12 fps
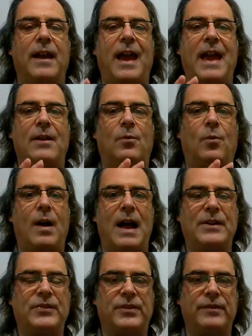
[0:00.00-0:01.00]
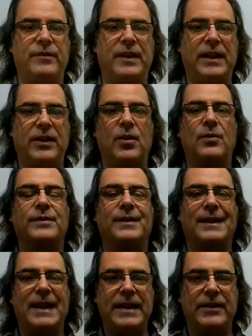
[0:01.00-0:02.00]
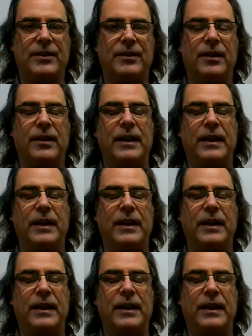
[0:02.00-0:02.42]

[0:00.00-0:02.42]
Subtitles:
and watch the videos later